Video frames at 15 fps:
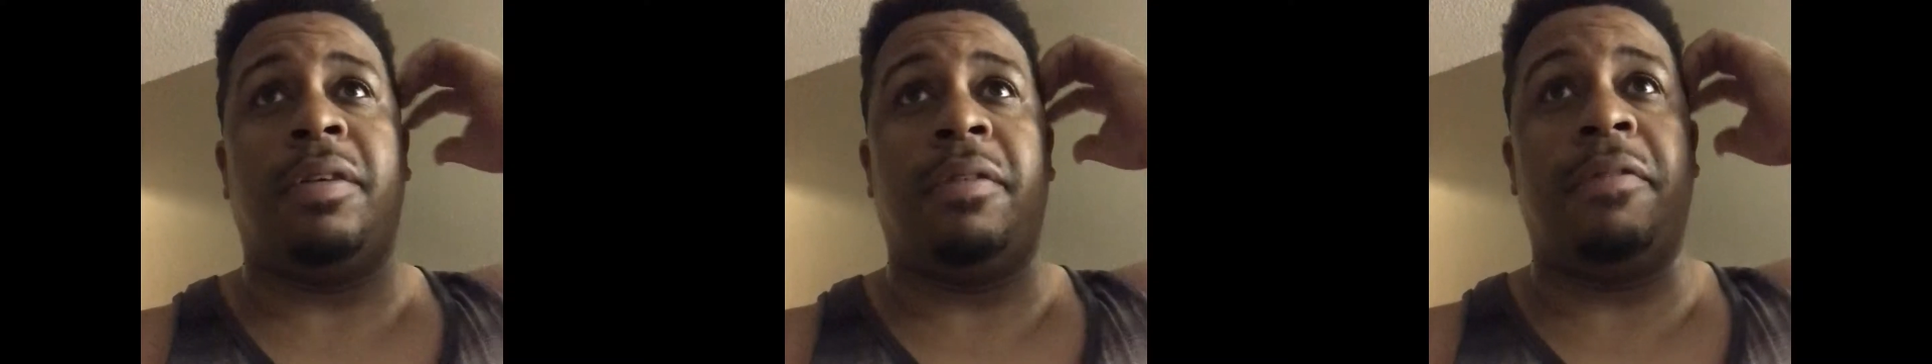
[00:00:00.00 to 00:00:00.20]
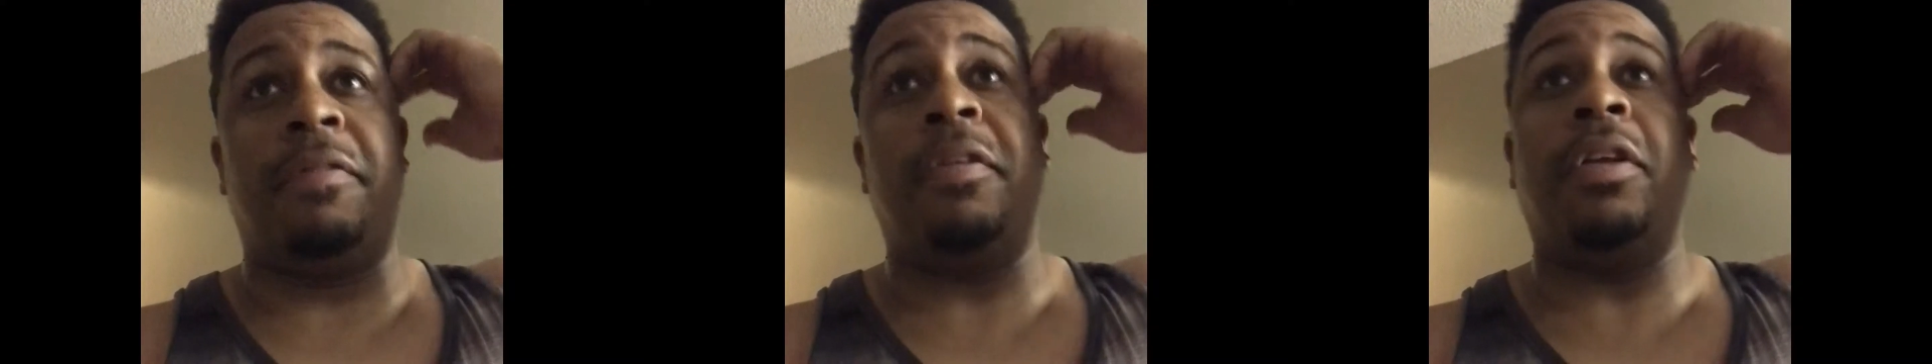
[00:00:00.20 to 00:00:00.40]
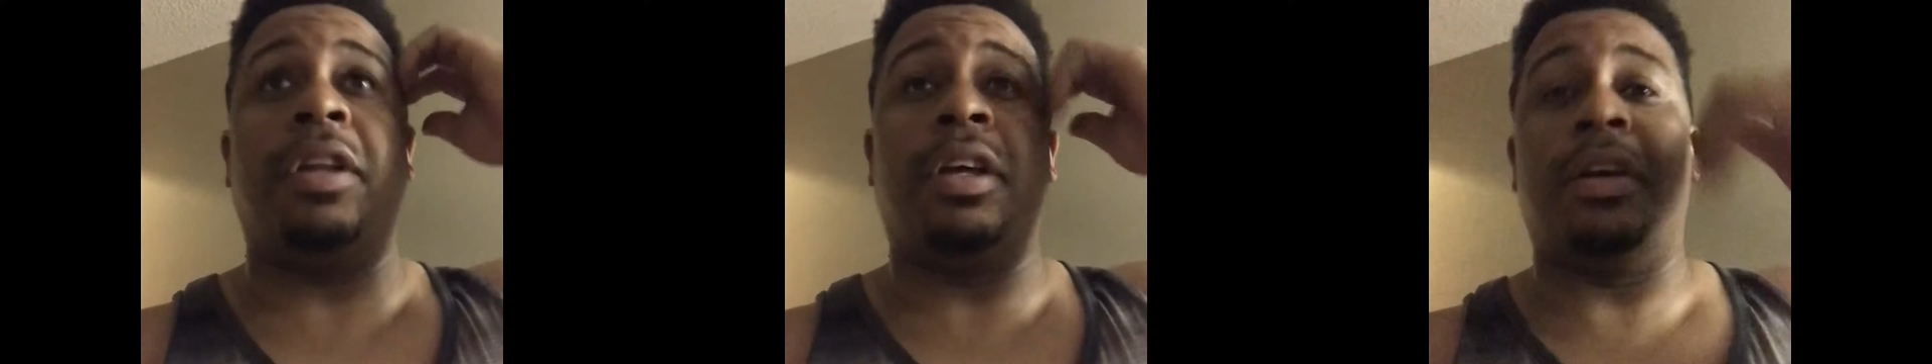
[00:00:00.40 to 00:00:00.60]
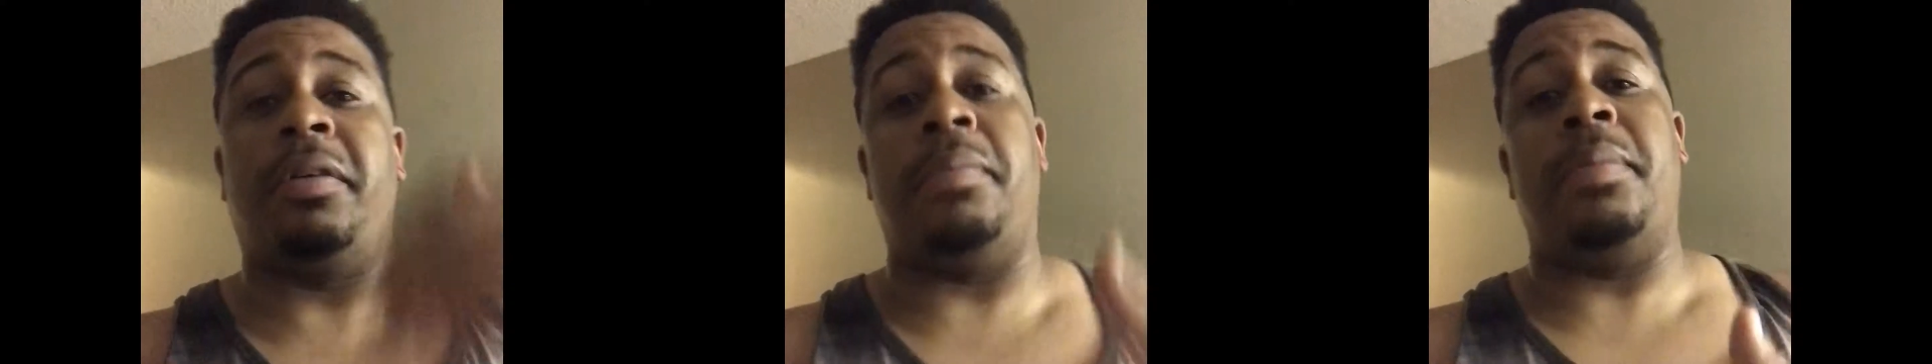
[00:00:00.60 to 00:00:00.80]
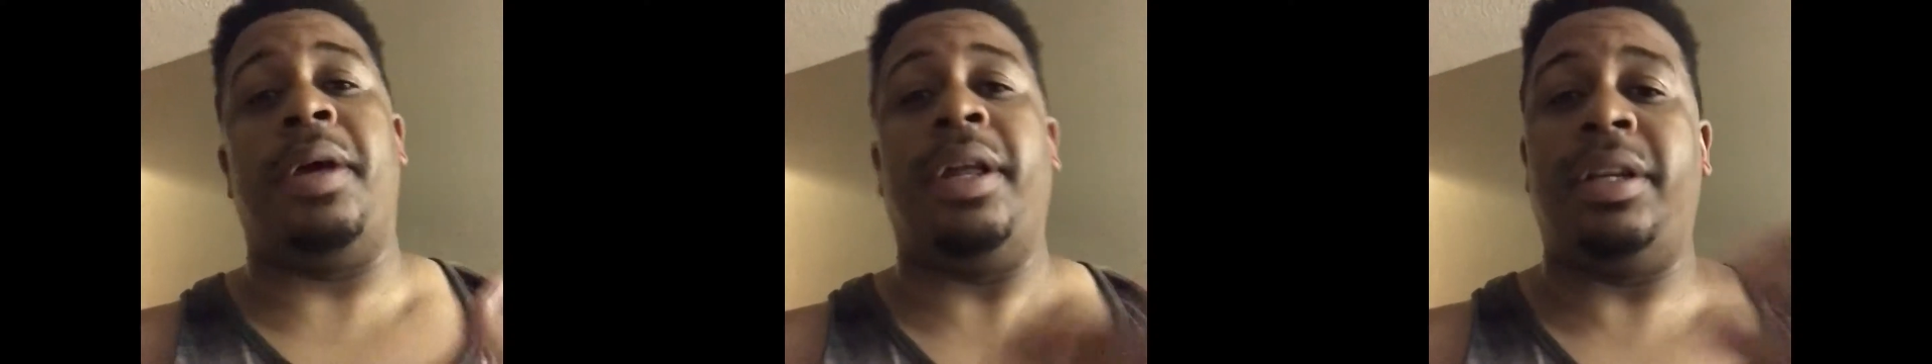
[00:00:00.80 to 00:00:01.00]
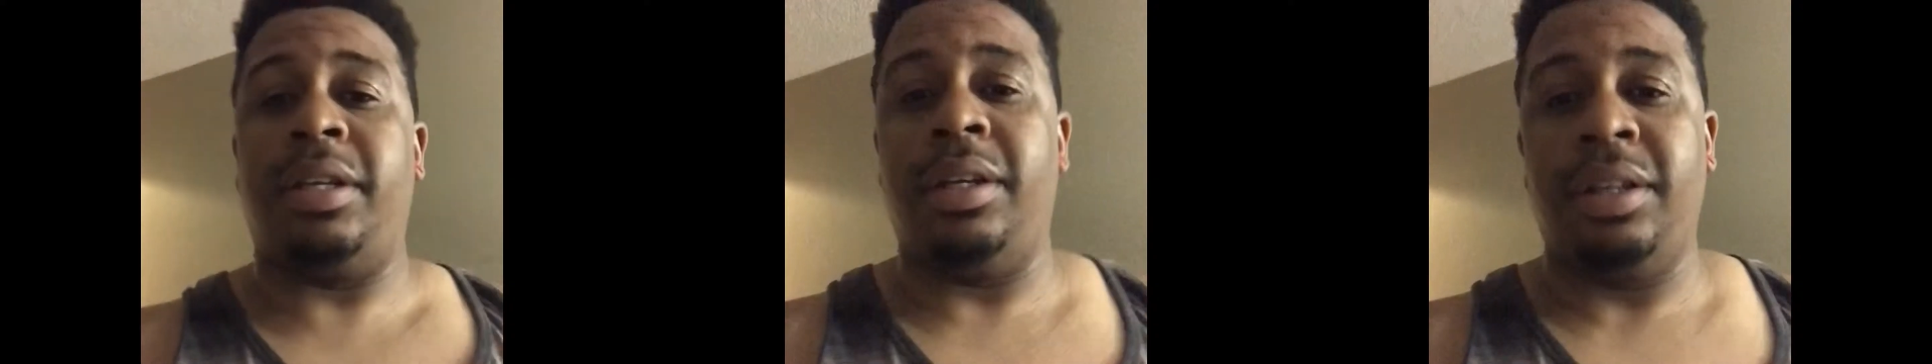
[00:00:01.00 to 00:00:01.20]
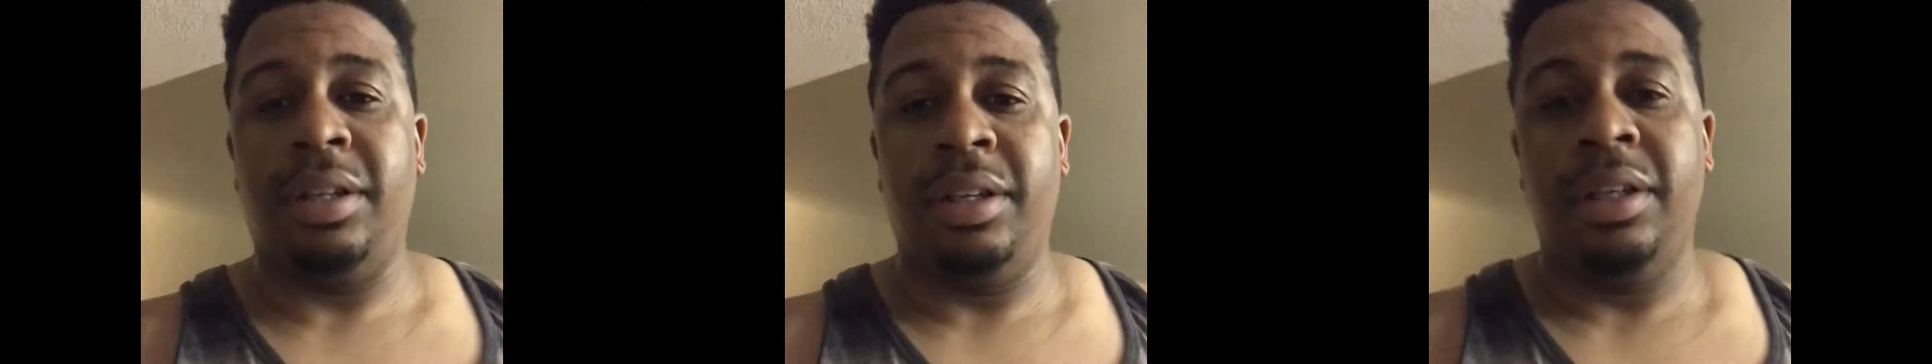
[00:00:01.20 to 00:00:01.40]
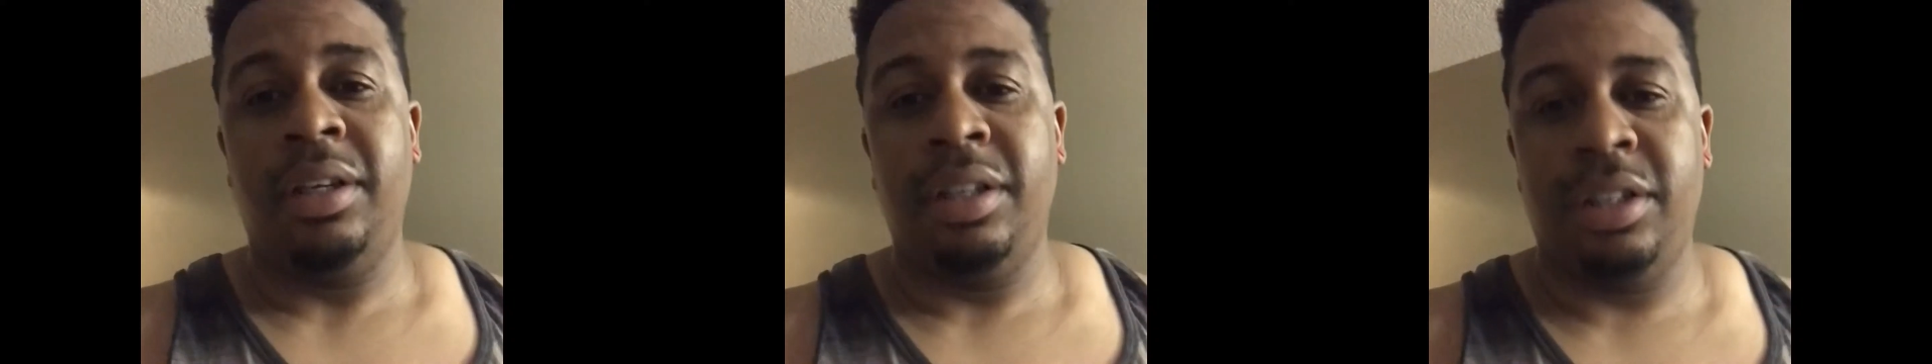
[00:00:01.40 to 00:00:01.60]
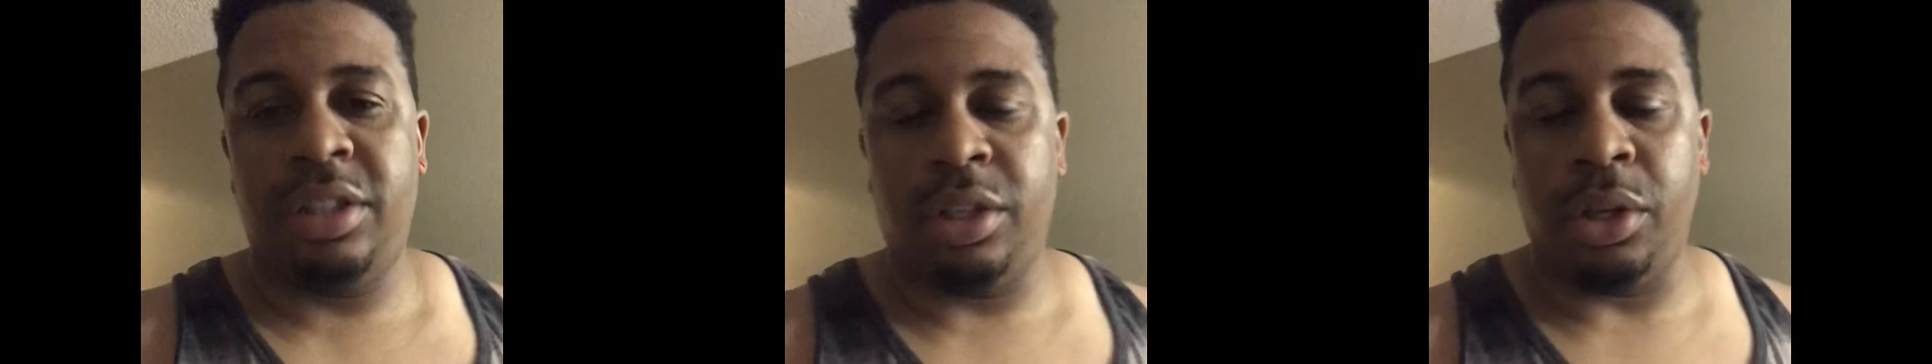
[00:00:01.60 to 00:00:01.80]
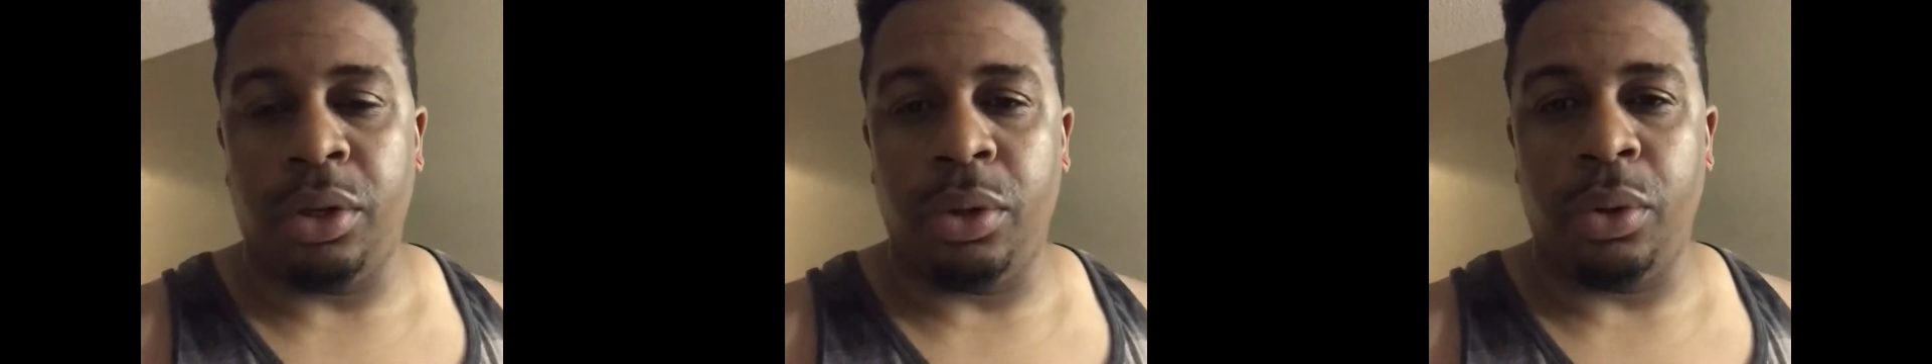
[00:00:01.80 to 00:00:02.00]
fully commit
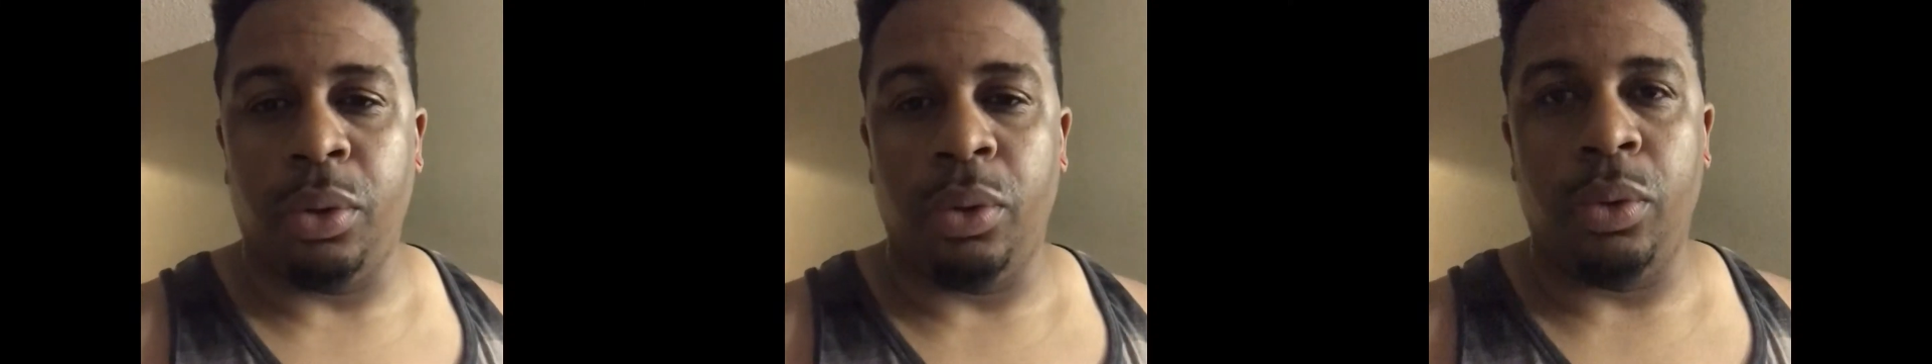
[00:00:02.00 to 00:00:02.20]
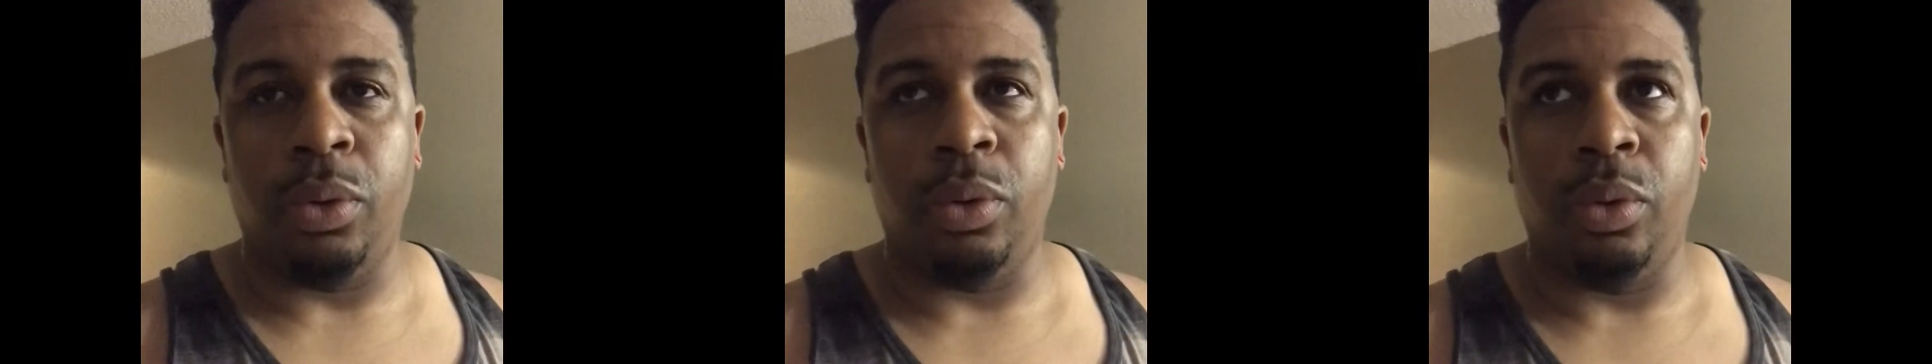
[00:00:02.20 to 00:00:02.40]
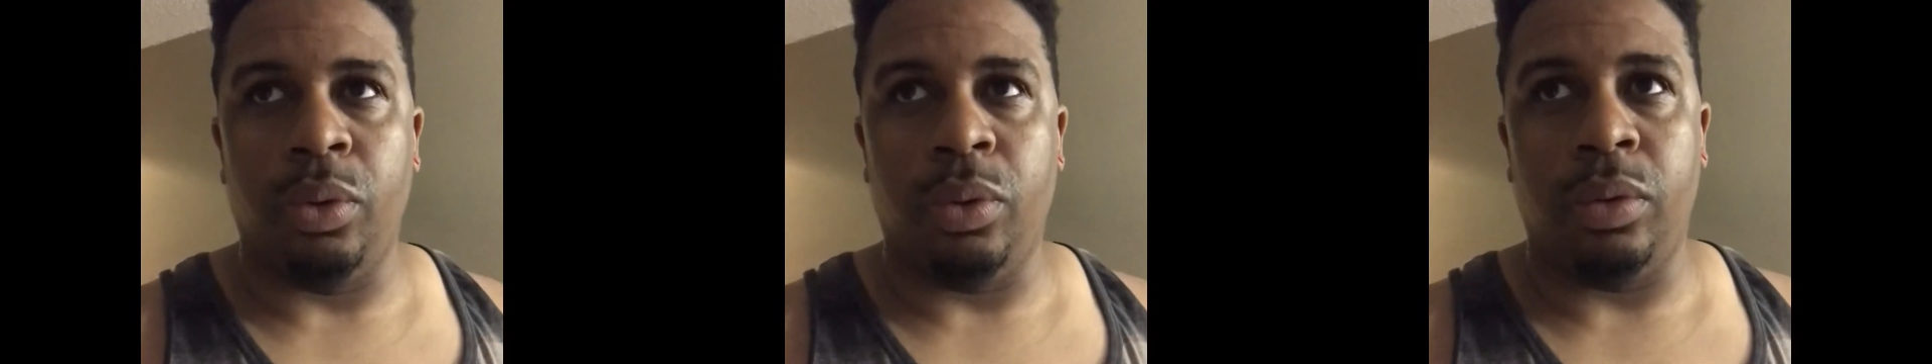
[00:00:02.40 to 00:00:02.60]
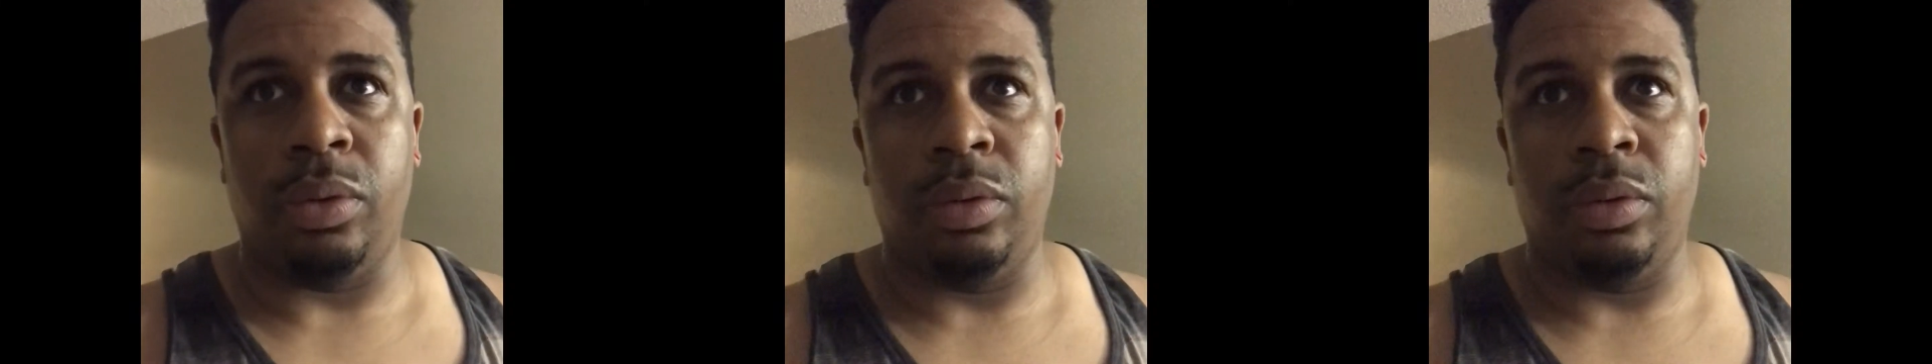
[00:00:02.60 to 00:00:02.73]
to